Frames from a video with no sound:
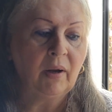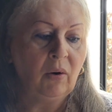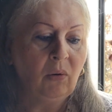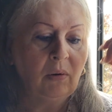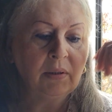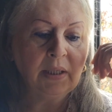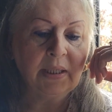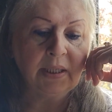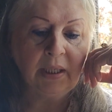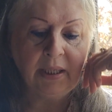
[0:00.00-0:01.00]
hold
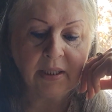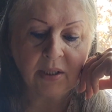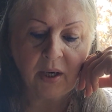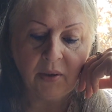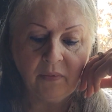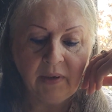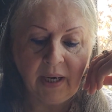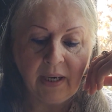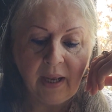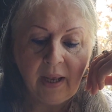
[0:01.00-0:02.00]
until it gets hard
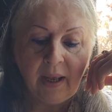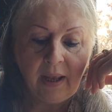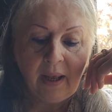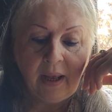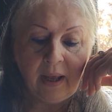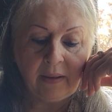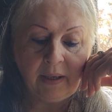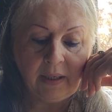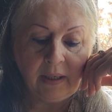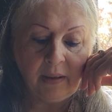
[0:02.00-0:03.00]
overnight. And
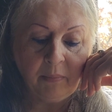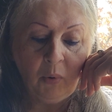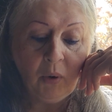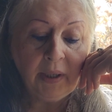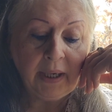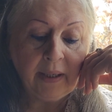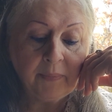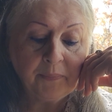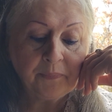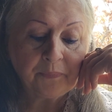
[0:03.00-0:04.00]
then in the morning